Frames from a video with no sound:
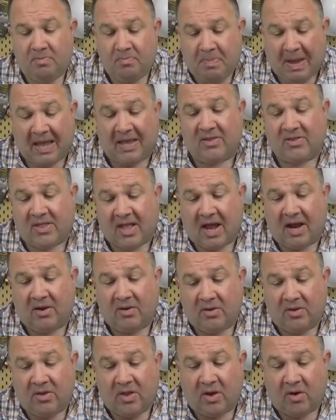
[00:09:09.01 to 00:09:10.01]
Based
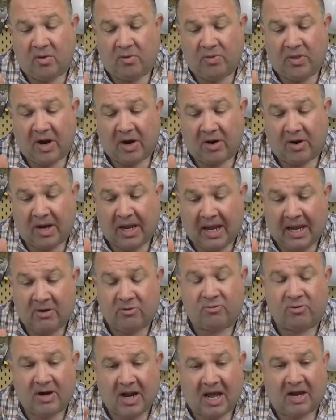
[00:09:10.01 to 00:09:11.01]
on their
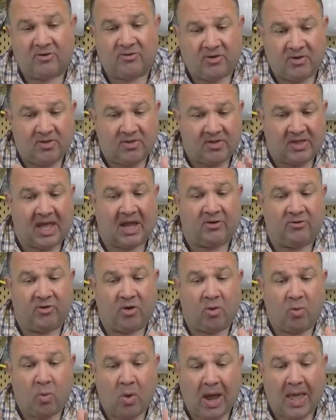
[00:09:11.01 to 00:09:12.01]
introduction
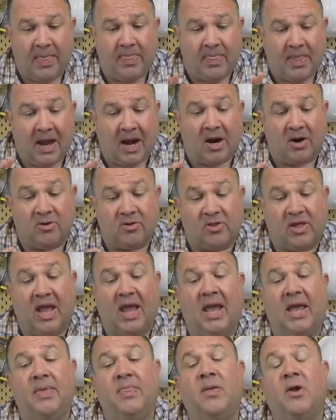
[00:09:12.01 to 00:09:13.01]
schedule, when they're
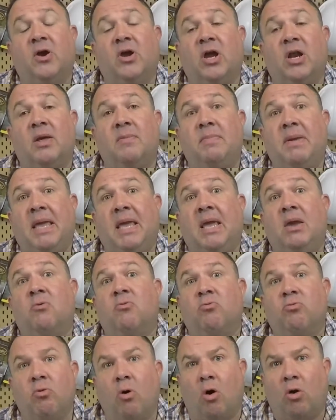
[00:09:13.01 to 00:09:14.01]
saying they're going to be
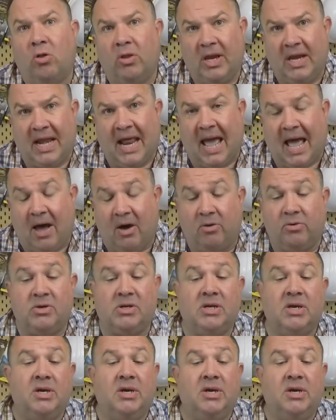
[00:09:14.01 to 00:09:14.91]
rolling out